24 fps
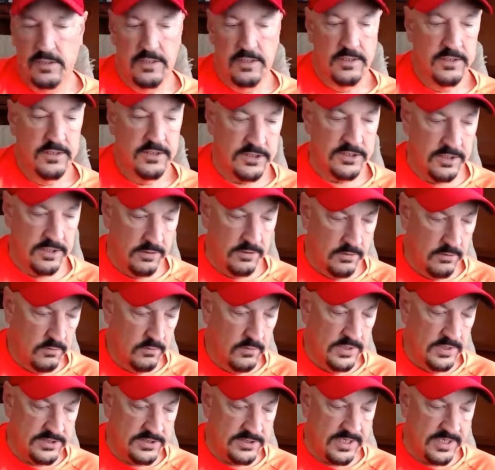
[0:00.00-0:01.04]
So
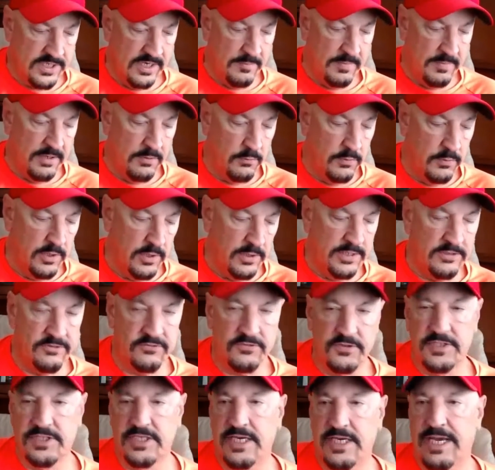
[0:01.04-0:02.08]
it's going to be a real
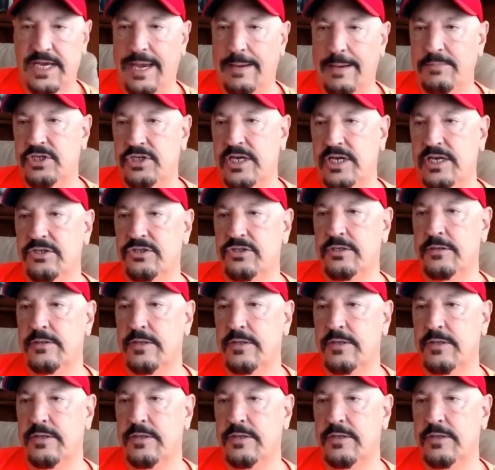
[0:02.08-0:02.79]
interesting game changer.